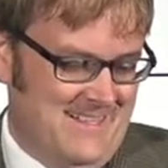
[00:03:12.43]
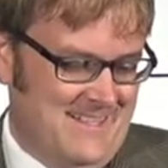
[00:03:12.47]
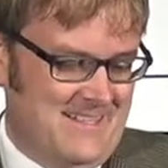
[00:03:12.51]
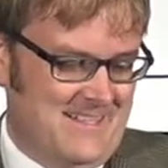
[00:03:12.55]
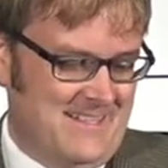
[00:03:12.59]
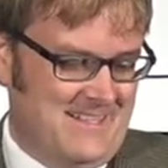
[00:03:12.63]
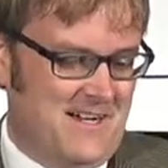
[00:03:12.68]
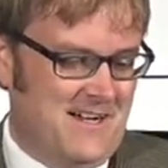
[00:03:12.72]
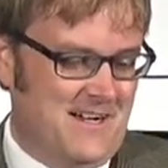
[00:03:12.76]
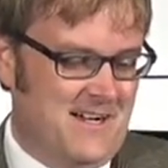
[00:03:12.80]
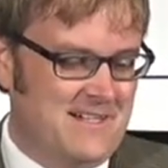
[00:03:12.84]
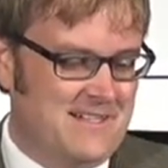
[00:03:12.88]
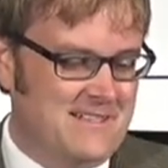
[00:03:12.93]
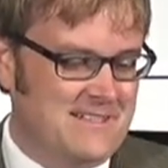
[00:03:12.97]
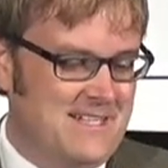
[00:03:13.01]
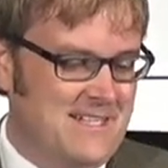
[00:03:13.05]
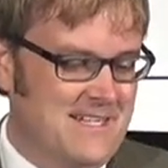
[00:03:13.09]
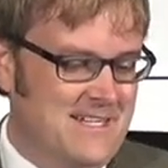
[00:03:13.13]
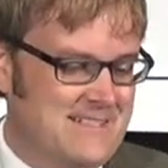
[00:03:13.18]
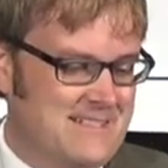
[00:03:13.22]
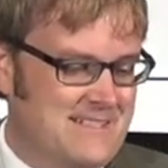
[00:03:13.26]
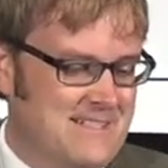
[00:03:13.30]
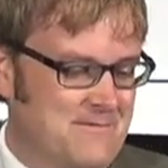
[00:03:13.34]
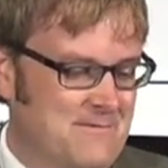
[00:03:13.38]
The
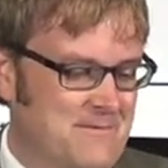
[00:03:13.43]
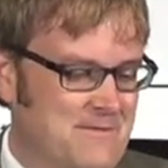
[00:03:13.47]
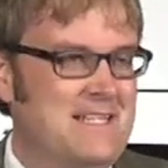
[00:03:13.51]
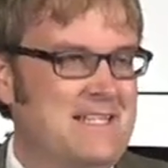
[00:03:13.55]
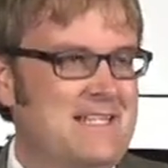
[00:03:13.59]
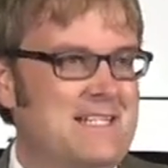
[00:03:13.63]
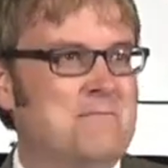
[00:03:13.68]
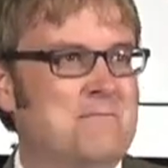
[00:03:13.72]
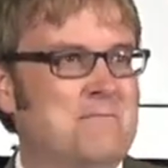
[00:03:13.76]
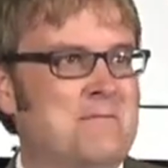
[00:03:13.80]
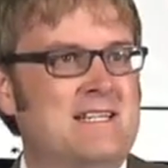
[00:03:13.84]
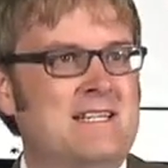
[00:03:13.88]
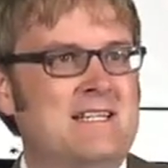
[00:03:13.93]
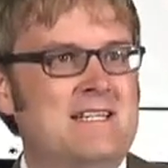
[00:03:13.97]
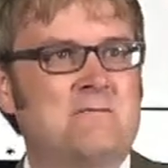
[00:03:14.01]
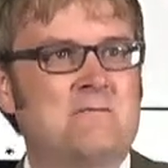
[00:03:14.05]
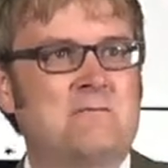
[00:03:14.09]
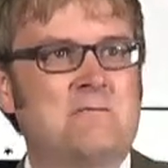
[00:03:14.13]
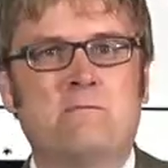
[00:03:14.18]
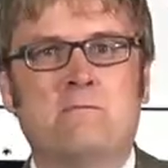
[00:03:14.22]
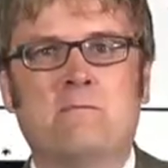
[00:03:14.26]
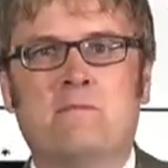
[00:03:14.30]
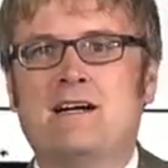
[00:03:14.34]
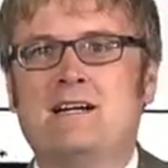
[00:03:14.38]
contents of these minutes
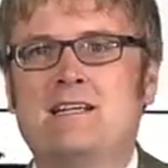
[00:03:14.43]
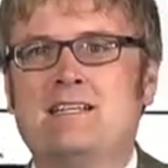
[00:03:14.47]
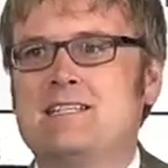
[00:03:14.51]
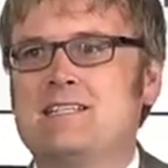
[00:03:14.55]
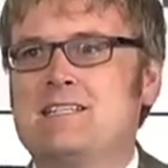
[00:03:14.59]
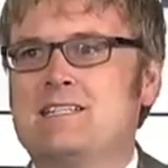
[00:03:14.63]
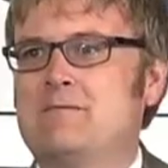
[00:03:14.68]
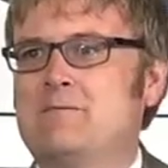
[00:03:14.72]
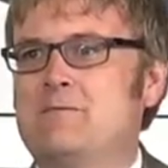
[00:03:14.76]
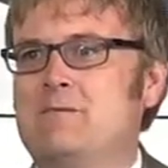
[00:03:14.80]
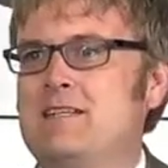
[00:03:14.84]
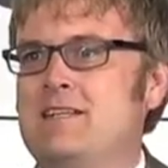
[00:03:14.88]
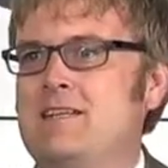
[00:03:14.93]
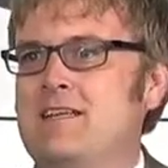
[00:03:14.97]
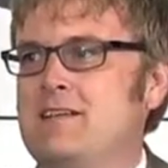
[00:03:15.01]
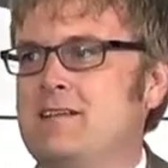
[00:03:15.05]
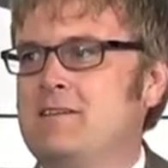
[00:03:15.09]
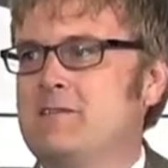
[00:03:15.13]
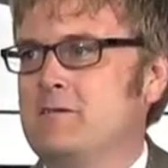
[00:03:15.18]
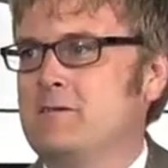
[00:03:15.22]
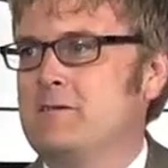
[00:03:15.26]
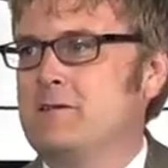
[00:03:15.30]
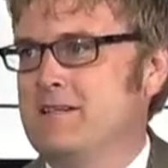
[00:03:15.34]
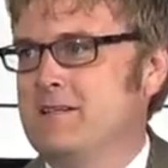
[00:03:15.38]
remind us of
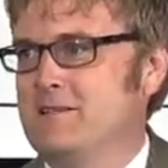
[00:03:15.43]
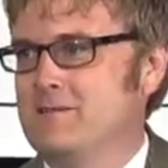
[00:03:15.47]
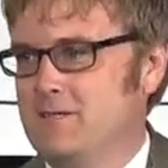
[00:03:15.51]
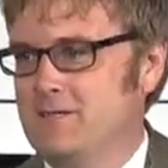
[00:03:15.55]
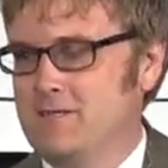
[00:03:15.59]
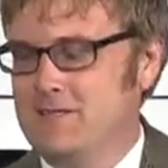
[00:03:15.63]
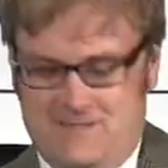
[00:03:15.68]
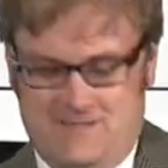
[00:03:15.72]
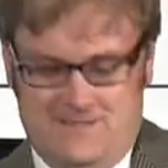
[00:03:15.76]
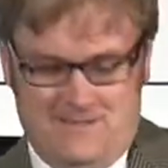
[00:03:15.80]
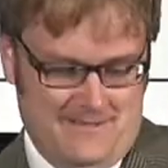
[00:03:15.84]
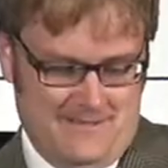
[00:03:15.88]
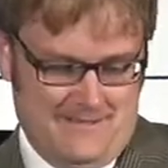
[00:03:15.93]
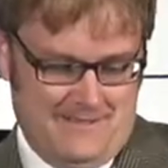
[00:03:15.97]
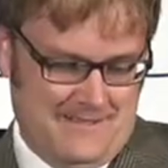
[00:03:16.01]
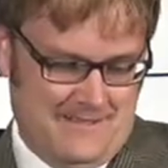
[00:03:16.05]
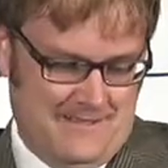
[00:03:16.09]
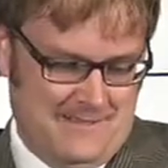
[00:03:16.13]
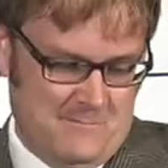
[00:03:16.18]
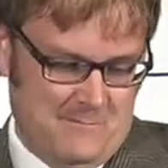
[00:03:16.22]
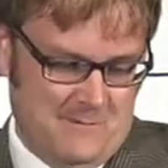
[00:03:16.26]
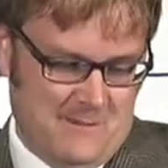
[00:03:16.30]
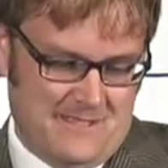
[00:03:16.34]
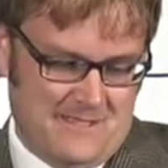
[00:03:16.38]
another era
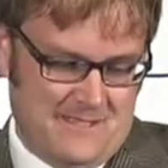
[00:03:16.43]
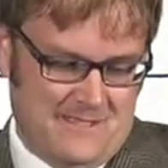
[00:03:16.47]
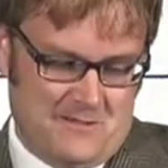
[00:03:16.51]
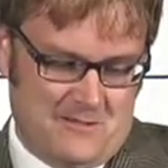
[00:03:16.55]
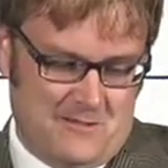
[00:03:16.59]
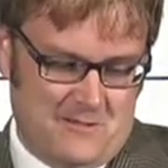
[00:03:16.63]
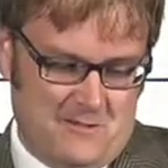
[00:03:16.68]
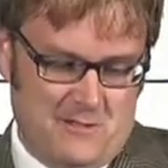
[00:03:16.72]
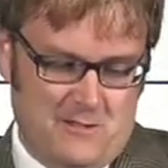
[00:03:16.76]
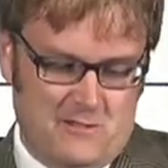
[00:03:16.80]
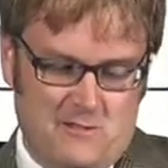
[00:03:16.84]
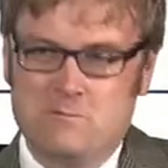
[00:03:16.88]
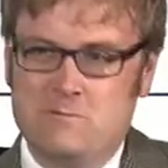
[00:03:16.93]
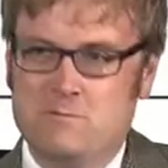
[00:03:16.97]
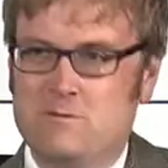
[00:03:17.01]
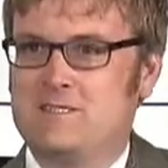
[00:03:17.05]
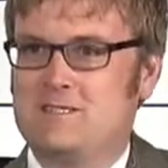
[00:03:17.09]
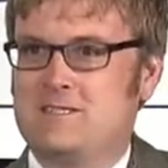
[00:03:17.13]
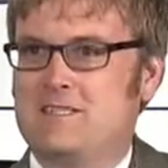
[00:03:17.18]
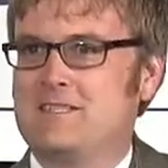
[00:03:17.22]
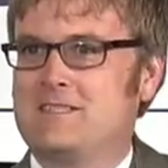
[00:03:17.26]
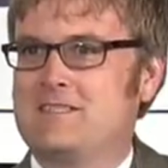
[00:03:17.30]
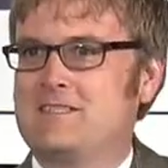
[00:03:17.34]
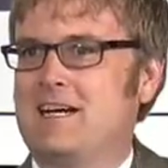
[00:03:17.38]
in which the church was
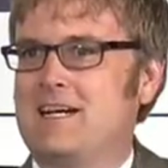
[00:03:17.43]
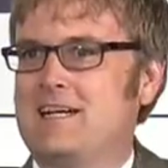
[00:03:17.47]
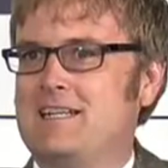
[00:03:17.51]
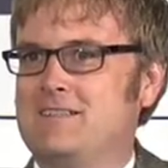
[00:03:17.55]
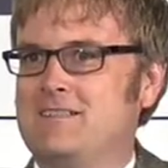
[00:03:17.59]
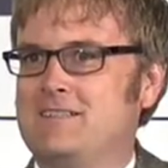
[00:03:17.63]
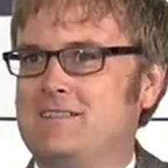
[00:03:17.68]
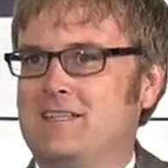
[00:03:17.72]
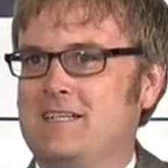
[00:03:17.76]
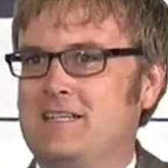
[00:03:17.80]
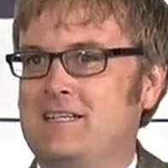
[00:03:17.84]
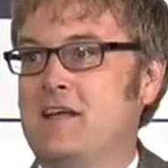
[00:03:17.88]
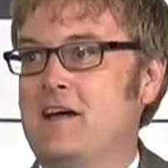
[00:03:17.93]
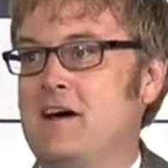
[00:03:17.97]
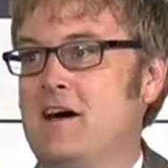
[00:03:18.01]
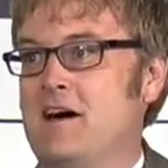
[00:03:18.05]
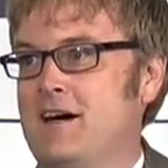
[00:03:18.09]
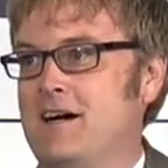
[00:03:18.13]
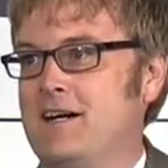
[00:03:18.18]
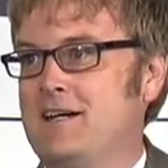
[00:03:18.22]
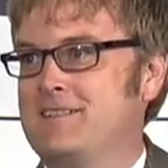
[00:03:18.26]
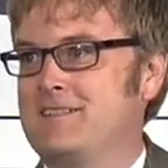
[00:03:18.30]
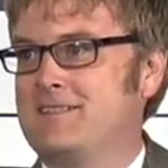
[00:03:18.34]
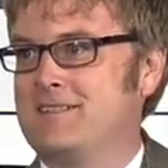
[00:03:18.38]
decidedly
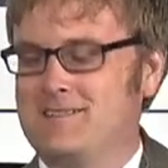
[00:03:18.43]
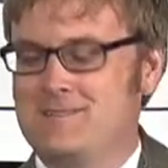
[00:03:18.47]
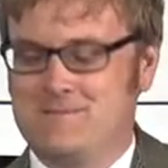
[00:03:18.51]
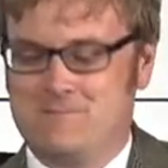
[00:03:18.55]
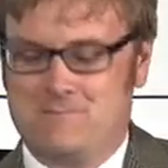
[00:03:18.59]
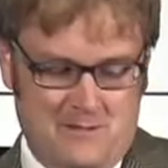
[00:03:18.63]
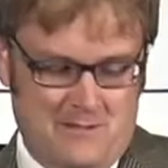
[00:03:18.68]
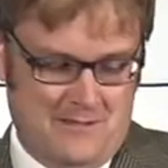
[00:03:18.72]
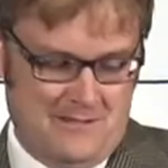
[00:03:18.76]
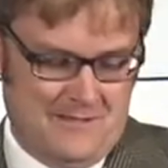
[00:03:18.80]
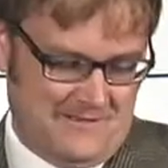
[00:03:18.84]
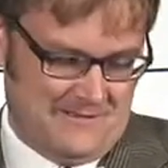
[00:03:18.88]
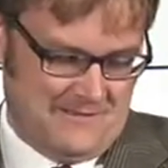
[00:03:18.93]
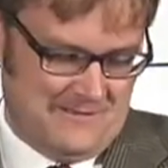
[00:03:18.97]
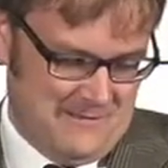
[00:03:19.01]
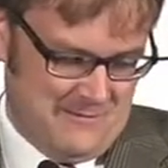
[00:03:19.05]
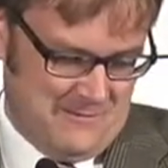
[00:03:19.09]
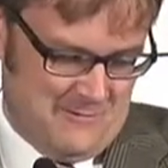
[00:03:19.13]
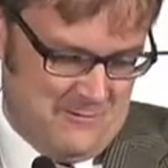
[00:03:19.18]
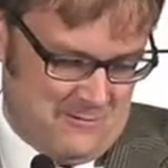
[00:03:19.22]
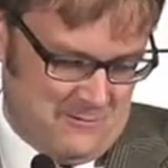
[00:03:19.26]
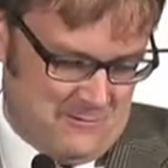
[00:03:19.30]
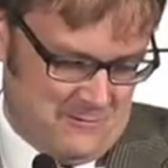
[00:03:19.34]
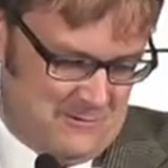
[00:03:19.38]
not politically
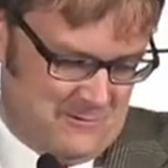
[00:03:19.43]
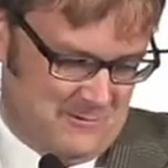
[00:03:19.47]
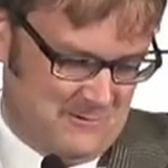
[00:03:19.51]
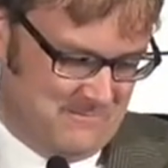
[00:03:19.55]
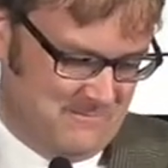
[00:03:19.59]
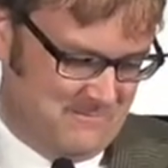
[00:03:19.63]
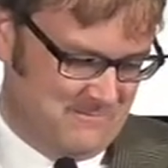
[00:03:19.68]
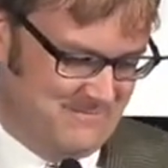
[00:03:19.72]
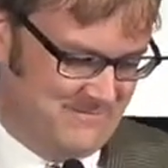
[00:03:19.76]
neutral.